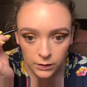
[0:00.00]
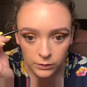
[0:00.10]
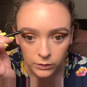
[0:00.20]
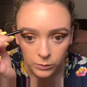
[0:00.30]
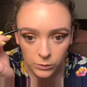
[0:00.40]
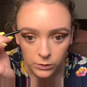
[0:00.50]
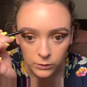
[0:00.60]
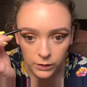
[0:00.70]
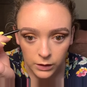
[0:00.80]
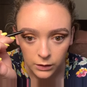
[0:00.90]
A few more
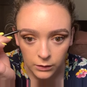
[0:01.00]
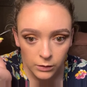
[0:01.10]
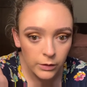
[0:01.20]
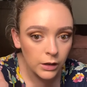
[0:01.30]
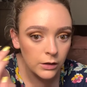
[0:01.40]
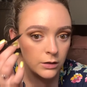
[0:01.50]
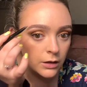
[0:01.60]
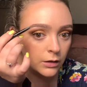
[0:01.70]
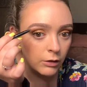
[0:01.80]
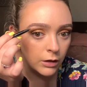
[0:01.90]
over here. I don't know why I got this
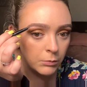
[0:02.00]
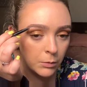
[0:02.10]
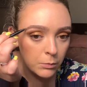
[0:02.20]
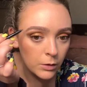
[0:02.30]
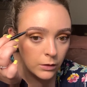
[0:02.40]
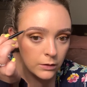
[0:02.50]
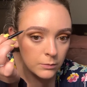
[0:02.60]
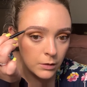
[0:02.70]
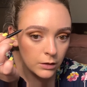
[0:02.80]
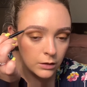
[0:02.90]
like random like bald
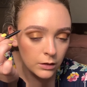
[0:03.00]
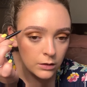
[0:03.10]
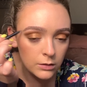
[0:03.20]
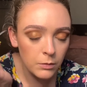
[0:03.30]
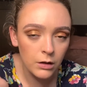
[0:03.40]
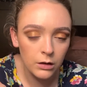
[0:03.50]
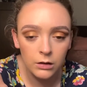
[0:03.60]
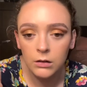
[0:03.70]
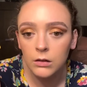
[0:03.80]
spot.